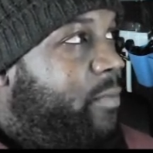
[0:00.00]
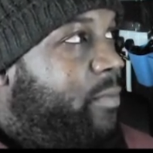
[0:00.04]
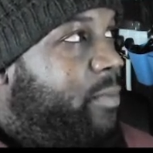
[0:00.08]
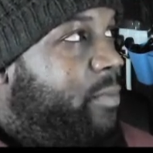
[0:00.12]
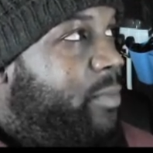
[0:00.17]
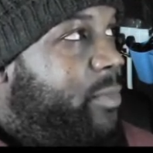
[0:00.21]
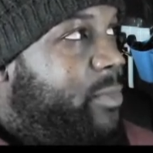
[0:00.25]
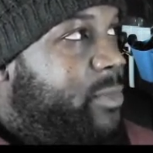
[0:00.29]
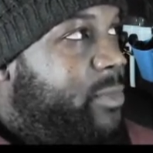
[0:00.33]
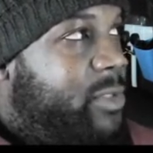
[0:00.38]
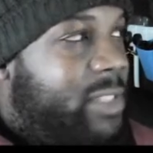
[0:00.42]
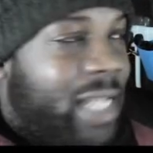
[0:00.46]

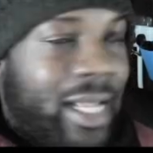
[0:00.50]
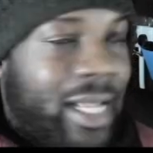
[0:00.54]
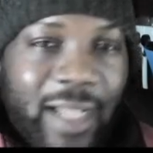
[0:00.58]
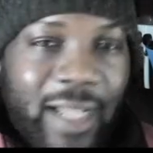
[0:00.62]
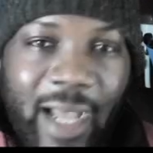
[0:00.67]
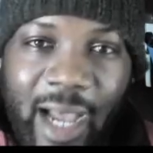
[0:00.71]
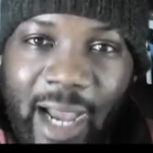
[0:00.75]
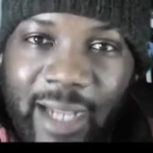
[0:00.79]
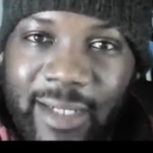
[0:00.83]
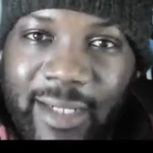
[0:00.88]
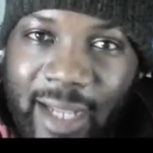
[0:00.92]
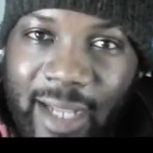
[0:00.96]
that
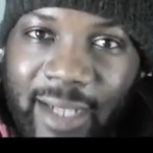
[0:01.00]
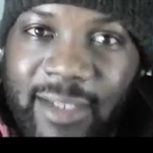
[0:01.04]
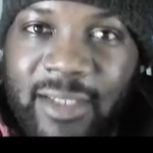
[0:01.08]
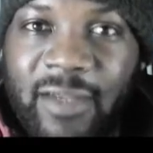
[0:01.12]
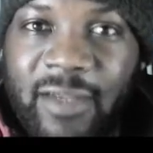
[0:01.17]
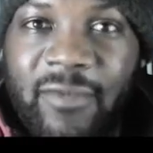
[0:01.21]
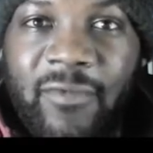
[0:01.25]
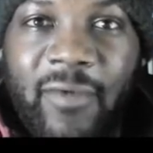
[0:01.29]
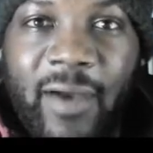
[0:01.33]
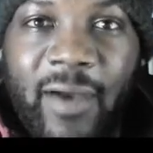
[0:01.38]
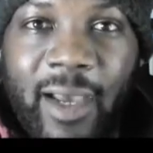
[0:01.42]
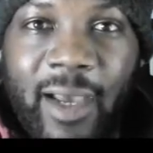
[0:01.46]

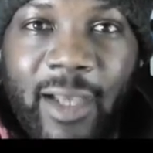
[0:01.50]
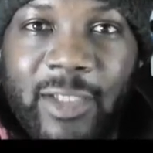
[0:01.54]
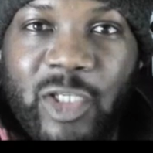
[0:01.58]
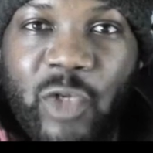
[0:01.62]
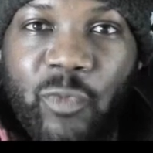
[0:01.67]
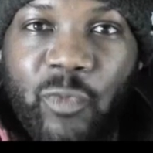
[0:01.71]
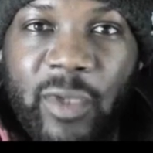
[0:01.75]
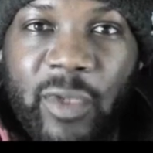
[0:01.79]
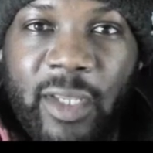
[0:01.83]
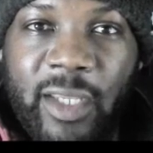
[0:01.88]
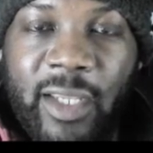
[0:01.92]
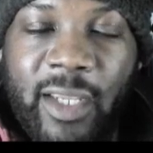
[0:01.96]
identifier to
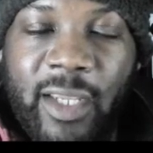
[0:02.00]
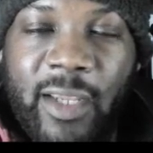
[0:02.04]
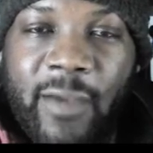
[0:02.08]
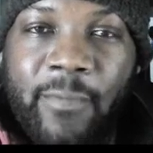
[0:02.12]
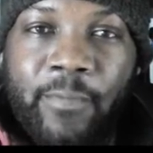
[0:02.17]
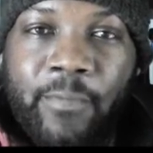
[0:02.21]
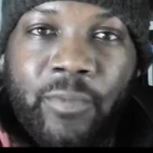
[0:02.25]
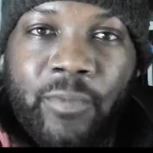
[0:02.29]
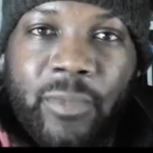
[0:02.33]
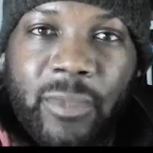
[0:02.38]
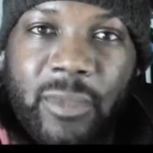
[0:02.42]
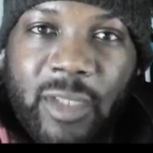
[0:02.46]
be
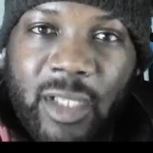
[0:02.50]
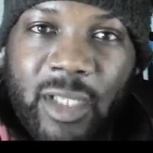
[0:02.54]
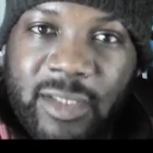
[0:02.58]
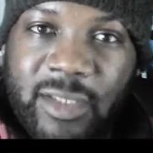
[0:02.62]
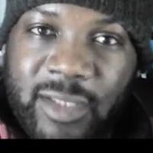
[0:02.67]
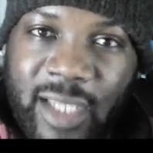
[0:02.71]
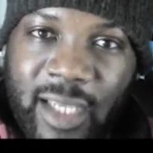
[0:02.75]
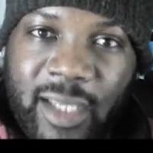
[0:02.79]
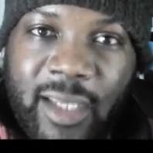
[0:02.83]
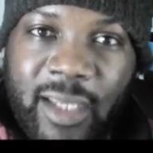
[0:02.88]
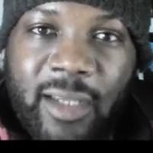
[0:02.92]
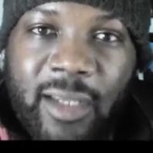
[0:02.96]
the
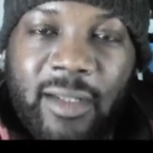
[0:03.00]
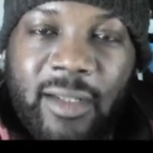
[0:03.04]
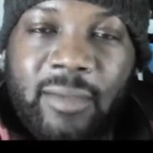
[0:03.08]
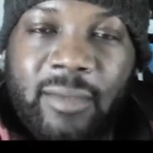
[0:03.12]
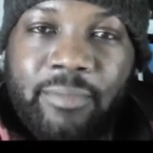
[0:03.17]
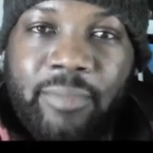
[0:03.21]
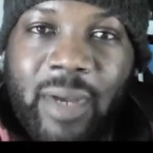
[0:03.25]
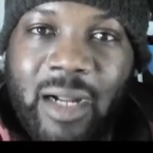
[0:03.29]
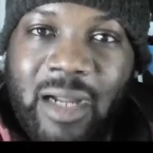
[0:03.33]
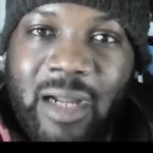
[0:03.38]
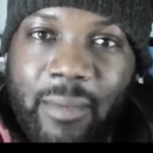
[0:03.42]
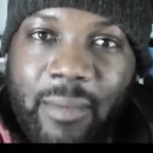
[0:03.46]
second
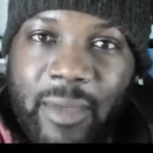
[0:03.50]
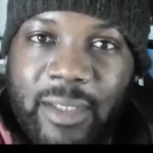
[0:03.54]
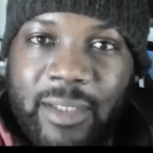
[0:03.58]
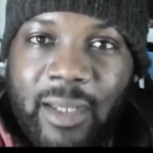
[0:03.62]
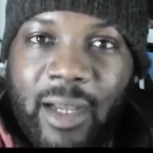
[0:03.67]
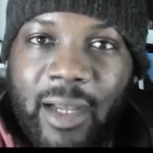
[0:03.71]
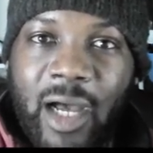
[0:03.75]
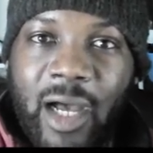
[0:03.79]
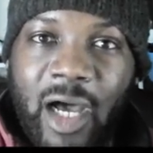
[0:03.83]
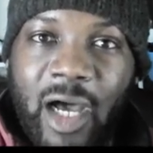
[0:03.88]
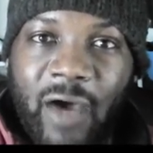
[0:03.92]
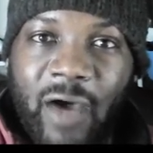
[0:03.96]
parameter
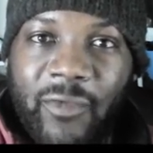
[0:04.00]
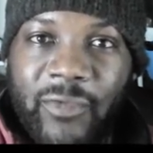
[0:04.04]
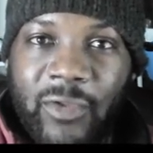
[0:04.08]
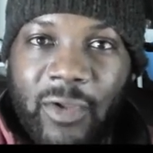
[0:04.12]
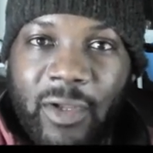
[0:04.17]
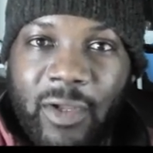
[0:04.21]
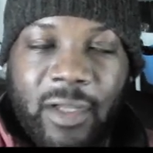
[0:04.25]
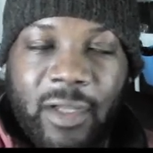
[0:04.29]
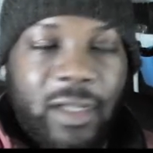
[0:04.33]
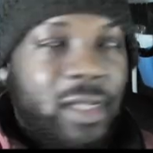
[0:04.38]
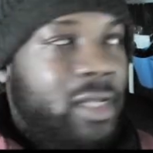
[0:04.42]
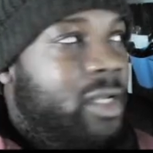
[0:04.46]

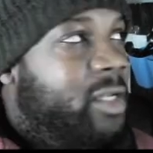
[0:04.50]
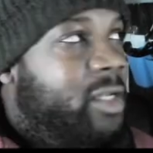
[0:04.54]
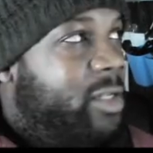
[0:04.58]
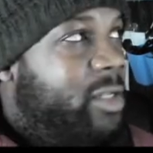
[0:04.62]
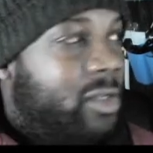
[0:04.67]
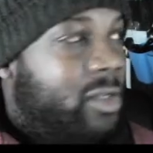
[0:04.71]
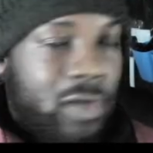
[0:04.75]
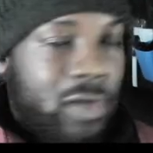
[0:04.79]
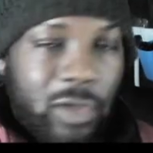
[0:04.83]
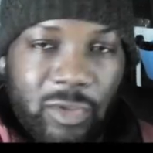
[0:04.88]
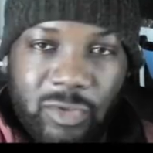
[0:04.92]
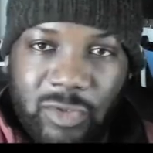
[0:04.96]
after the
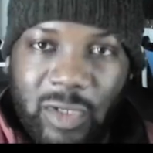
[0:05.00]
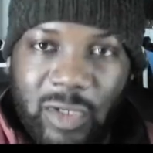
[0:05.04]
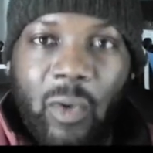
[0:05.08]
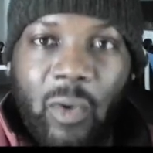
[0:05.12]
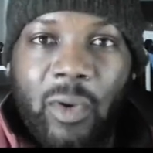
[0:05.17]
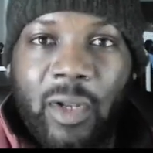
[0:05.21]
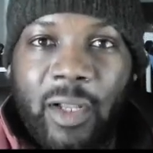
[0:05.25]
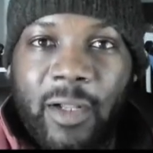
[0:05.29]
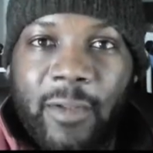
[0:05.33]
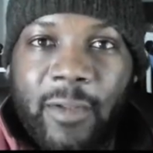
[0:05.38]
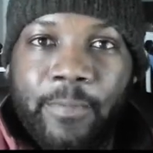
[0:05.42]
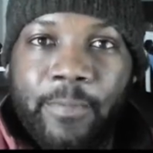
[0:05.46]

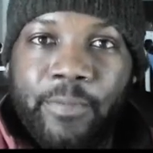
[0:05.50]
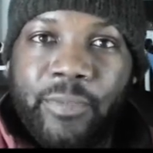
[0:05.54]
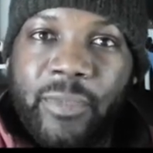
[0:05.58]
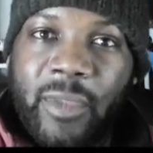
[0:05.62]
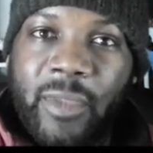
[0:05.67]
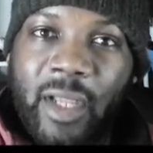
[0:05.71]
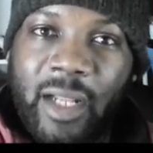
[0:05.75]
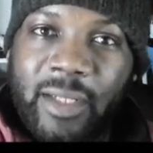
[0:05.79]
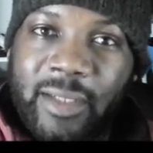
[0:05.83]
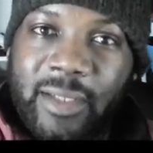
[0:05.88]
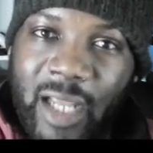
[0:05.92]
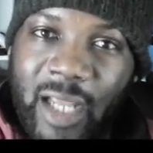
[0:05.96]
controller,
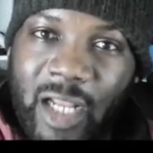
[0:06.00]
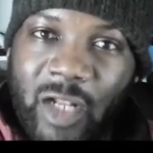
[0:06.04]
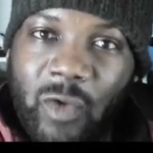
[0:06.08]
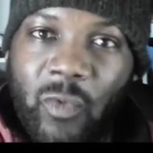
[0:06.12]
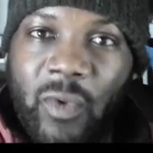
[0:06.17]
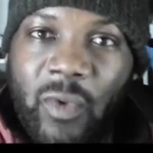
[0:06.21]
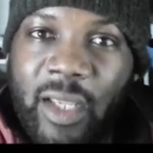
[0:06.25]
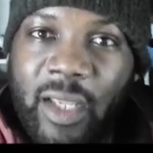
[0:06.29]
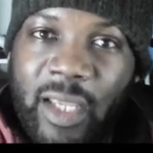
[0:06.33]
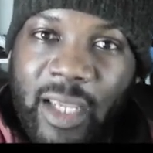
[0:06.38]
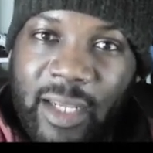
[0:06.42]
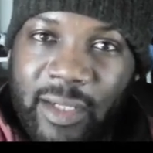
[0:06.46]
and then
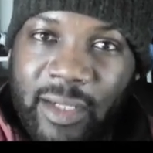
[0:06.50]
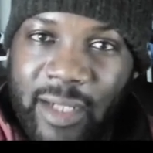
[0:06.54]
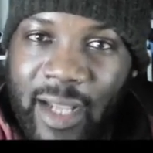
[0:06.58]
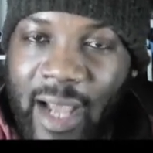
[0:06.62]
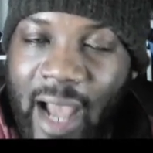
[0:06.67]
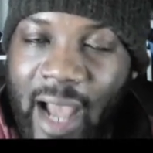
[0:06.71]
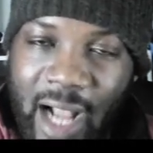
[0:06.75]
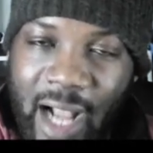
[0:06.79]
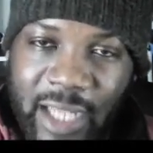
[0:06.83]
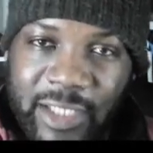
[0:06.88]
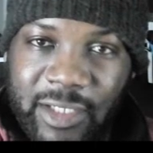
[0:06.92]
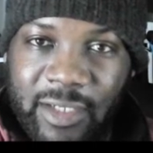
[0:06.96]
the
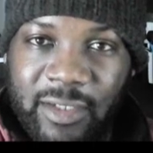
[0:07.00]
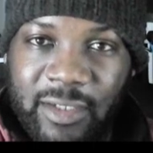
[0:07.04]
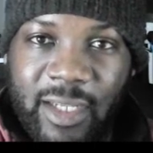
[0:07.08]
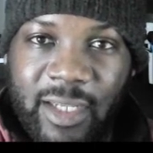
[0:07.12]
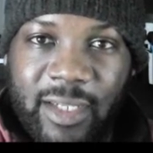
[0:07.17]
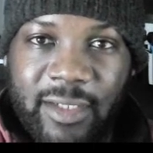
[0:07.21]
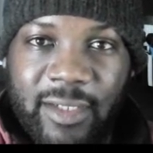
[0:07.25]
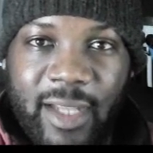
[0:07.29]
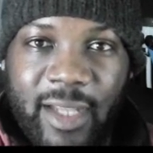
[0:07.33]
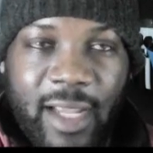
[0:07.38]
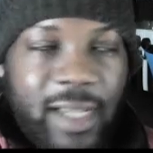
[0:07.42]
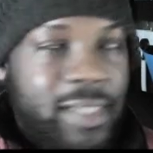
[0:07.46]
action
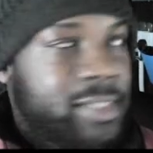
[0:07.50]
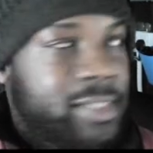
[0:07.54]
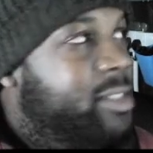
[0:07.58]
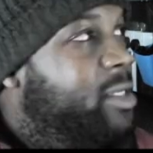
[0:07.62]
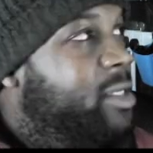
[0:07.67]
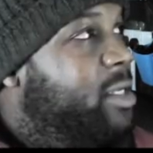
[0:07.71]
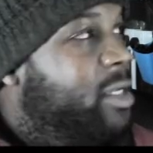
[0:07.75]
index.